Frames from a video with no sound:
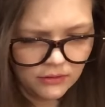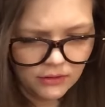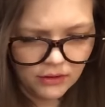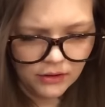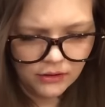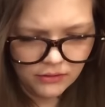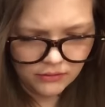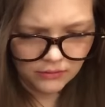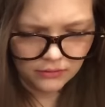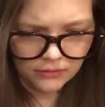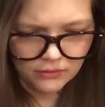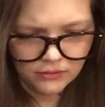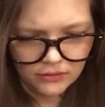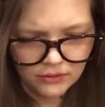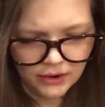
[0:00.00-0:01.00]
Oh,
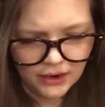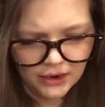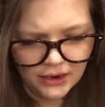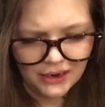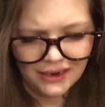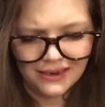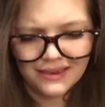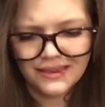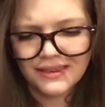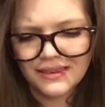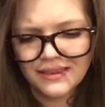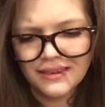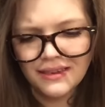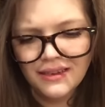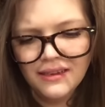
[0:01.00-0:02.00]
nice.
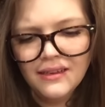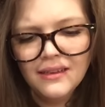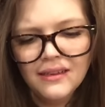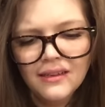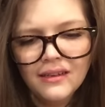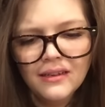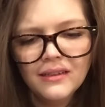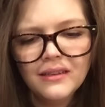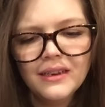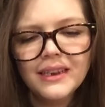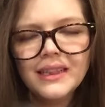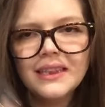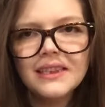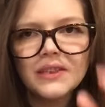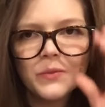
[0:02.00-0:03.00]
Look
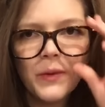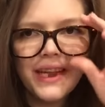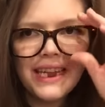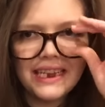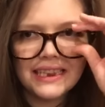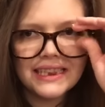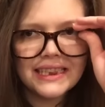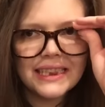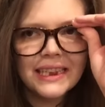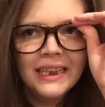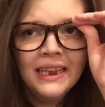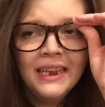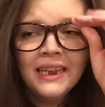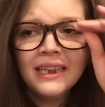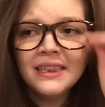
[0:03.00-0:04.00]
at the sweets.
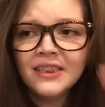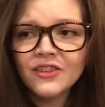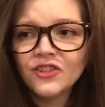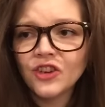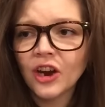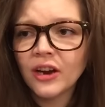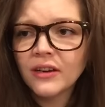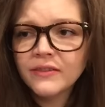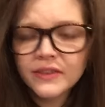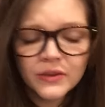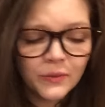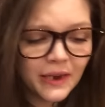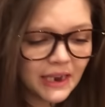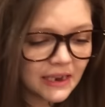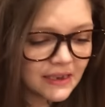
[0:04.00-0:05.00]
It's a jar of
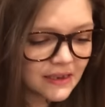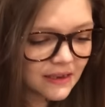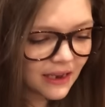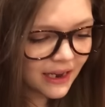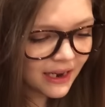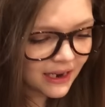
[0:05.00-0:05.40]
sweets.